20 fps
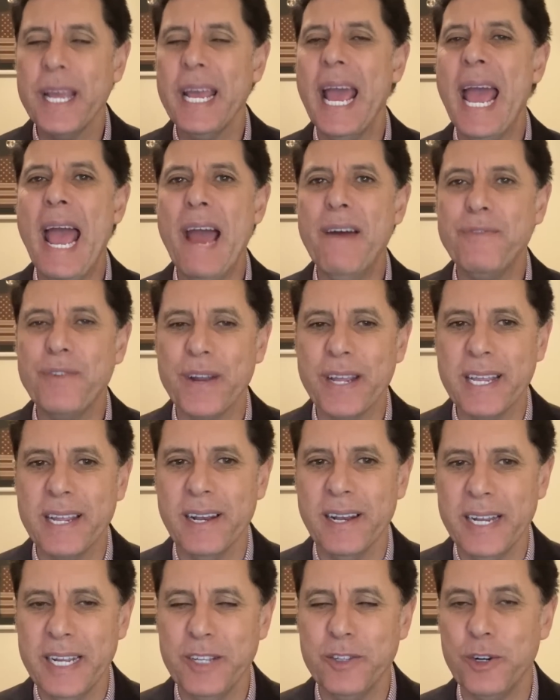
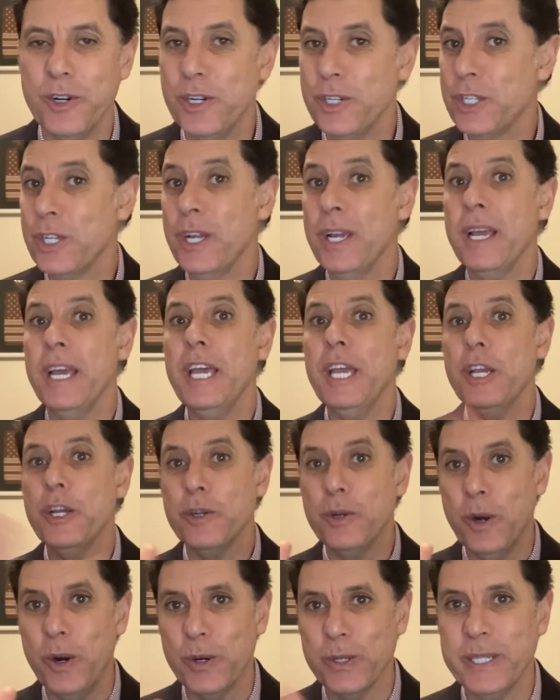African leaders
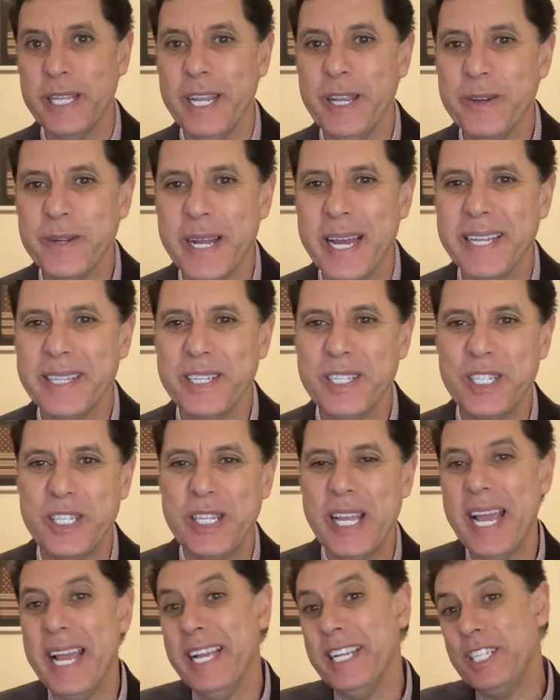ignored the United
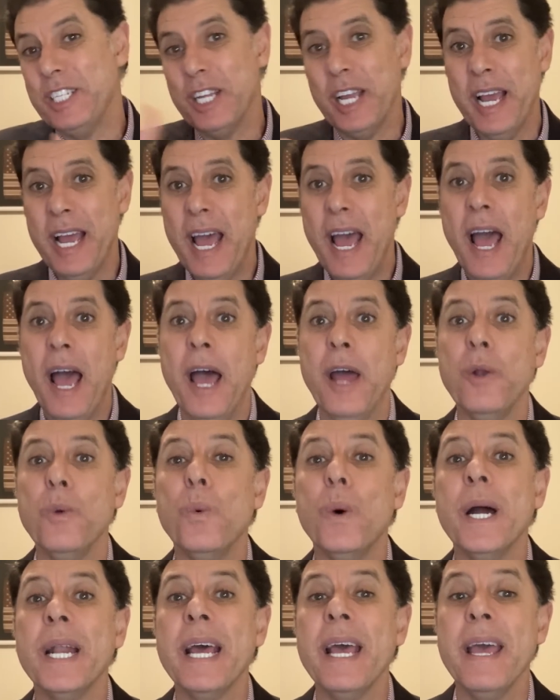States and
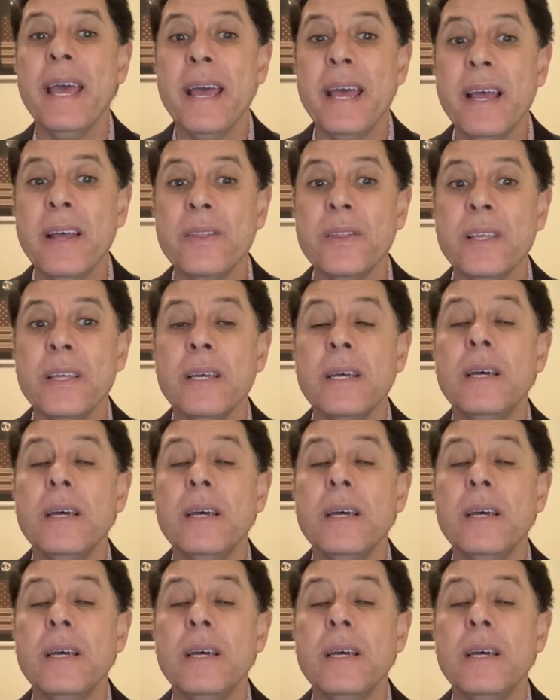went ahead